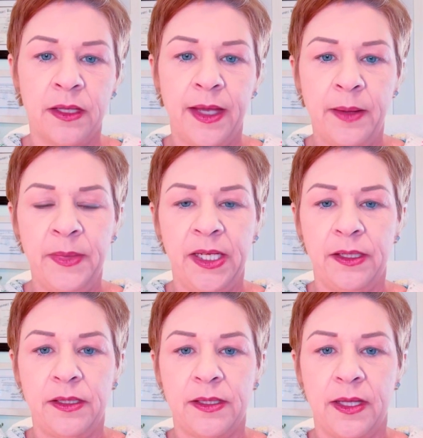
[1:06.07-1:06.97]
That
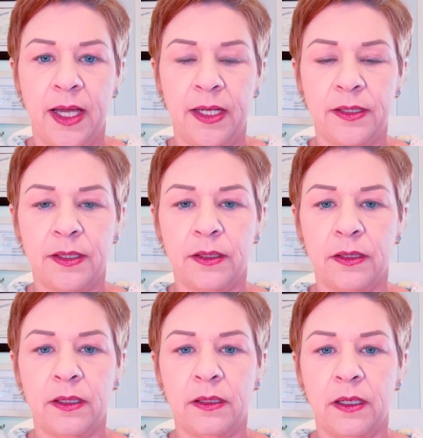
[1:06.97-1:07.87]
means that
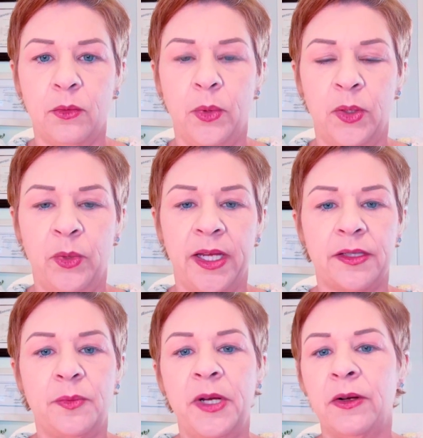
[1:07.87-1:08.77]
when we
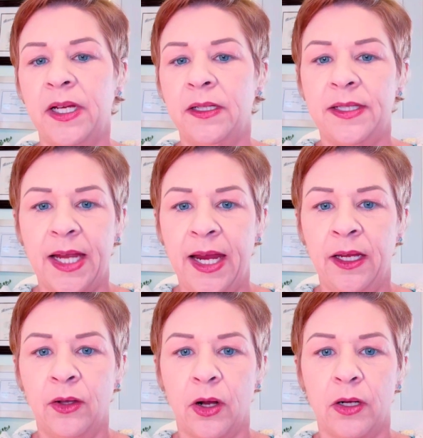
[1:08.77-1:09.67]
experience
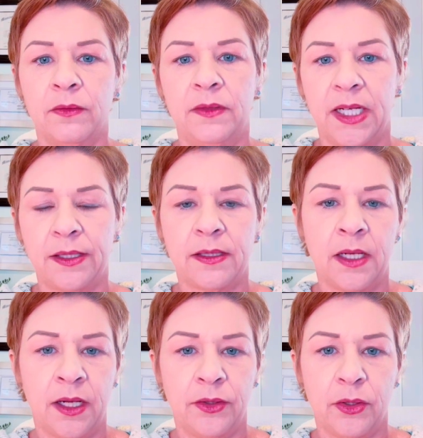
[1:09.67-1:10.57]
anger, that's
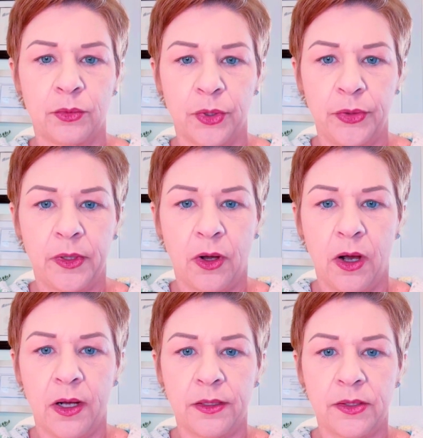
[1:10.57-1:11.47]
not the root
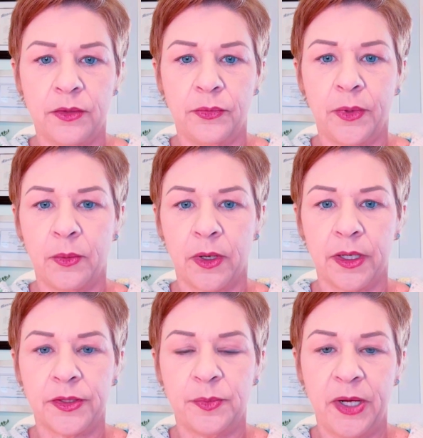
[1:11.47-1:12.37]
cause of what we're
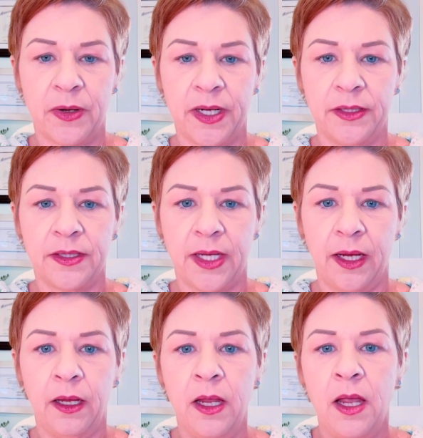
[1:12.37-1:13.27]
experiencing.